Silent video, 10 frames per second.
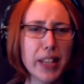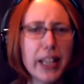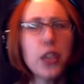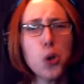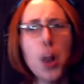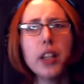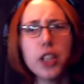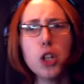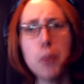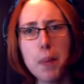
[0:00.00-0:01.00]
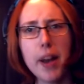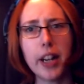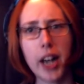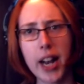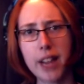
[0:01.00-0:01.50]
the quality could be
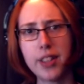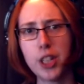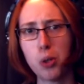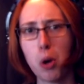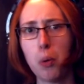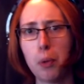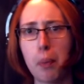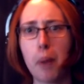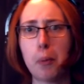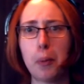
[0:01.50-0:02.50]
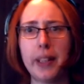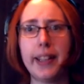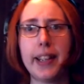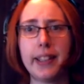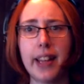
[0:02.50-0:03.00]
better, and I think you all would probably
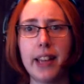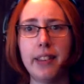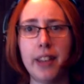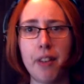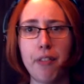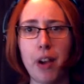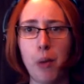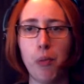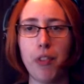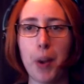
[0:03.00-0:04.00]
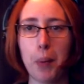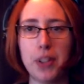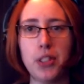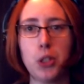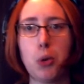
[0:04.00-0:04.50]
like that than if I
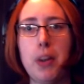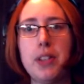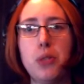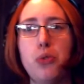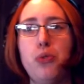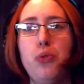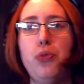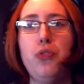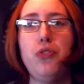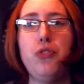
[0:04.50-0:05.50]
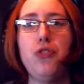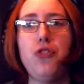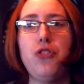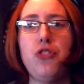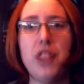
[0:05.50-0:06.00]
wasn't quite so
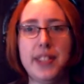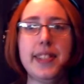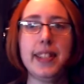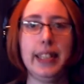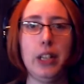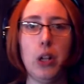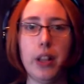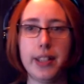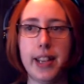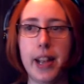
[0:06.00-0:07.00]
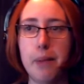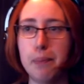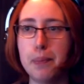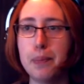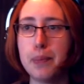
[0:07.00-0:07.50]
fuzzly all the time.
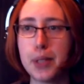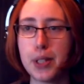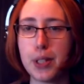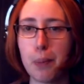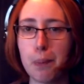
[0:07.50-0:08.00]
So.